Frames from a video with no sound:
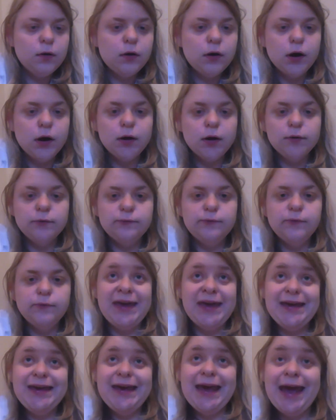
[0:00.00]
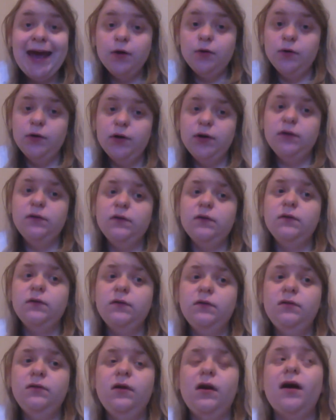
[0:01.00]
of a character,
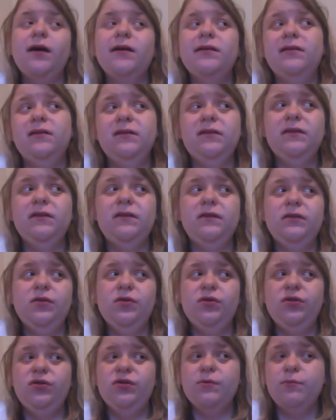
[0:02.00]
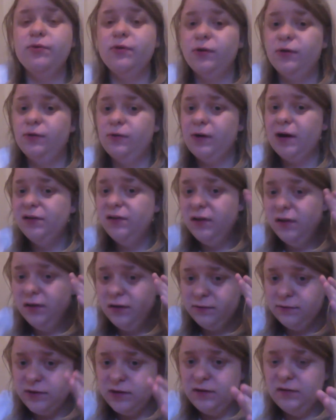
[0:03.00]
not just the progression
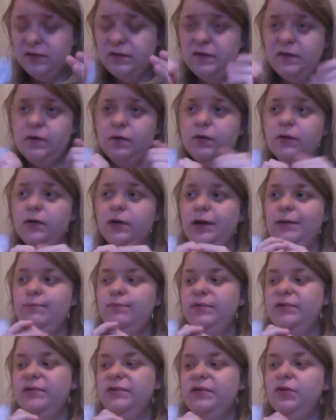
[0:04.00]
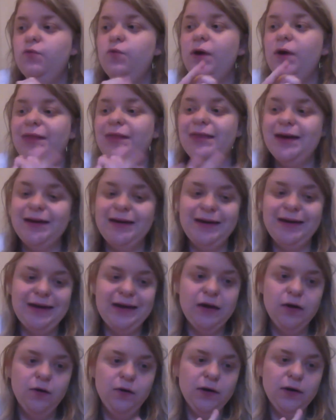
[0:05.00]
of the story, but the way that a
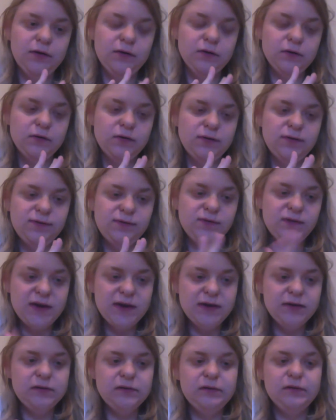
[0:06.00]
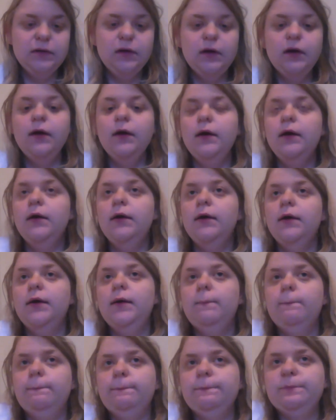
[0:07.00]
character thinks.
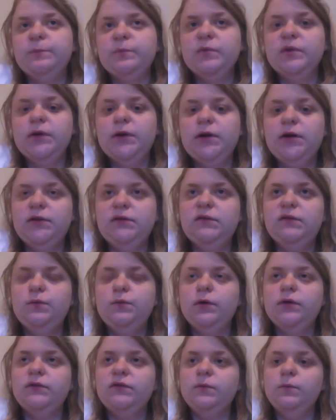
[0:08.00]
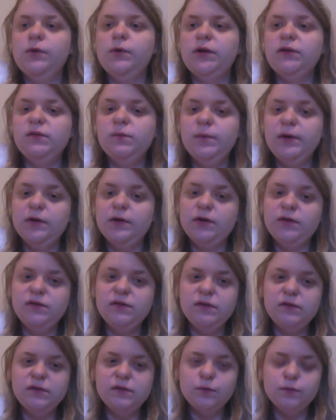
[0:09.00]
It's where someone
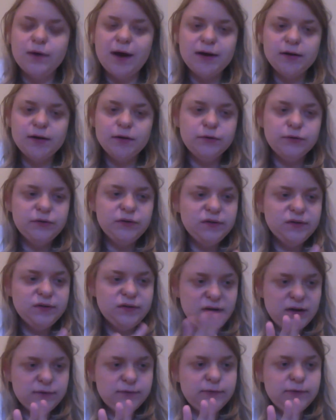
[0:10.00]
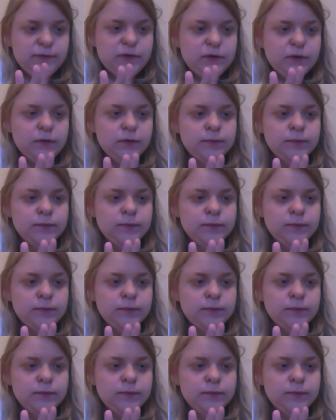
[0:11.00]
experiences a radical shift.